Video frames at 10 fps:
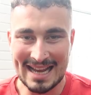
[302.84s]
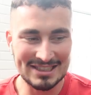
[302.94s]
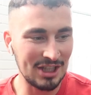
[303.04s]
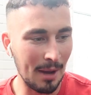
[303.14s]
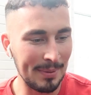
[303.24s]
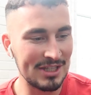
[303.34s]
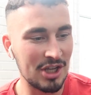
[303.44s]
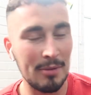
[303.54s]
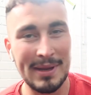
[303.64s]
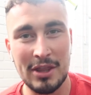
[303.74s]
Next up is
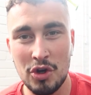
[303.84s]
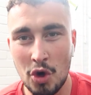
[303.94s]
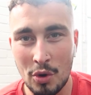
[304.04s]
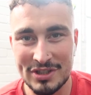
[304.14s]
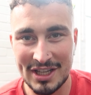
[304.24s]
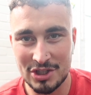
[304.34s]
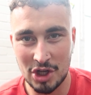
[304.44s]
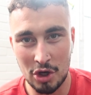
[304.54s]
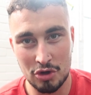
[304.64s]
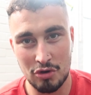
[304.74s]
going to be the Nautilus
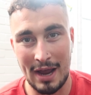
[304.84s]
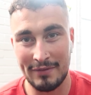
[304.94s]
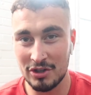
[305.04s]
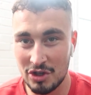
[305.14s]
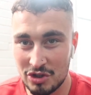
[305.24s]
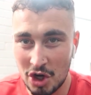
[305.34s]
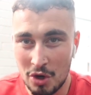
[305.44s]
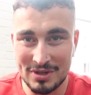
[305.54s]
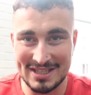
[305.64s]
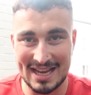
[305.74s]
glute drive. I'm going to do
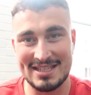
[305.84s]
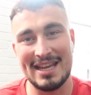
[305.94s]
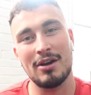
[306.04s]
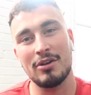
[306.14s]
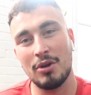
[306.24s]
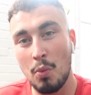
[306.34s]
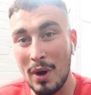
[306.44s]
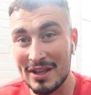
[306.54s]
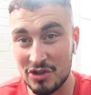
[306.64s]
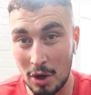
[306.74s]
two sets here. I'm going to do
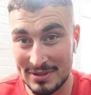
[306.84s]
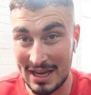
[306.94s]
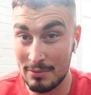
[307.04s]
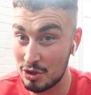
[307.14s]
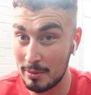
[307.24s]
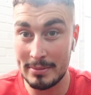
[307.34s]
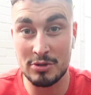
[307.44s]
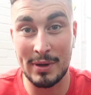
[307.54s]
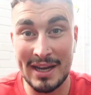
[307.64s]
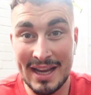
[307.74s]
one top set, which is going to be
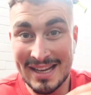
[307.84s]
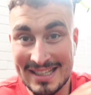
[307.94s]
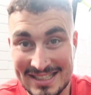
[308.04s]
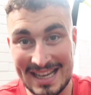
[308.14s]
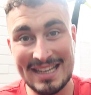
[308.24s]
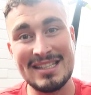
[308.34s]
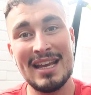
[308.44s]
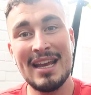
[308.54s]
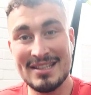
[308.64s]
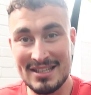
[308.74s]
between 6
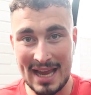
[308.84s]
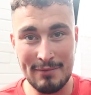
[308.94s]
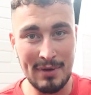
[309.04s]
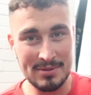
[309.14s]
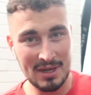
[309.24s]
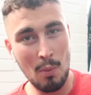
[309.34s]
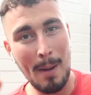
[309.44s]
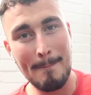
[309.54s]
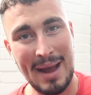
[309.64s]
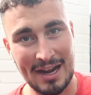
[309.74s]
to 10 reps, and
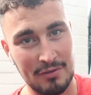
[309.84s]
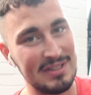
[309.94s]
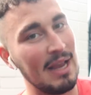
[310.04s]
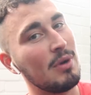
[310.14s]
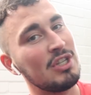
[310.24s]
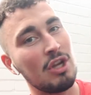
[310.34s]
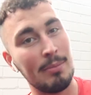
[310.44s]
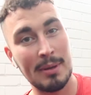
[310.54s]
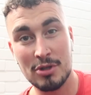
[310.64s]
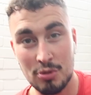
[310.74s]
one backup set, which is going to
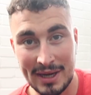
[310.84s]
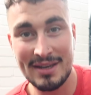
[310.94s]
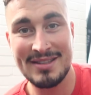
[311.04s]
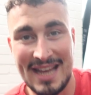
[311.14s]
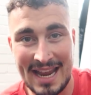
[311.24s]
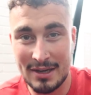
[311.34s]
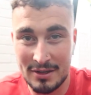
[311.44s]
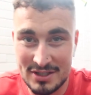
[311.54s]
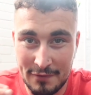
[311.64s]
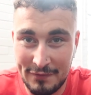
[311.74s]
be between 10
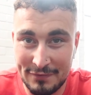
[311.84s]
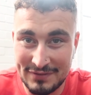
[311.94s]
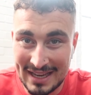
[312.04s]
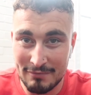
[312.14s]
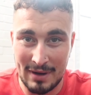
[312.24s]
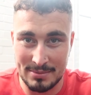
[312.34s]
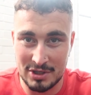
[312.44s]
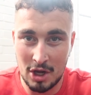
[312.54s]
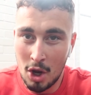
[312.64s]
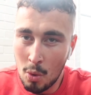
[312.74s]
to 15 reps.
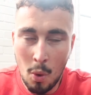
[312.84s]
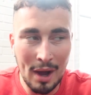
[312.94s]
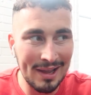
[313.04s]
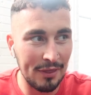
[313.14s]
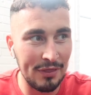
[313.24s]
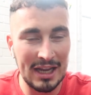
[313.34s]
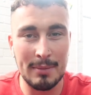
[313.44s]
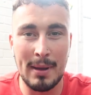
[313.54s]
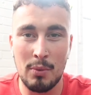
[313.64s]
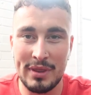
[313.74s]
What I'm going to think
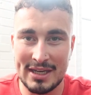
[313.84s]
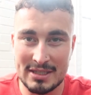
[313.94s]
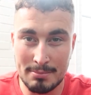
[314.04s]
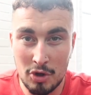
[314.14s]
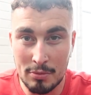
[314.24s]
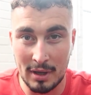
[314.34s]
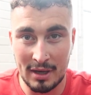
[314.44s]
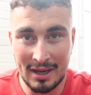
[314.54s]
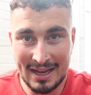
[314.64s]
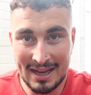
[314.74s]
about within this movement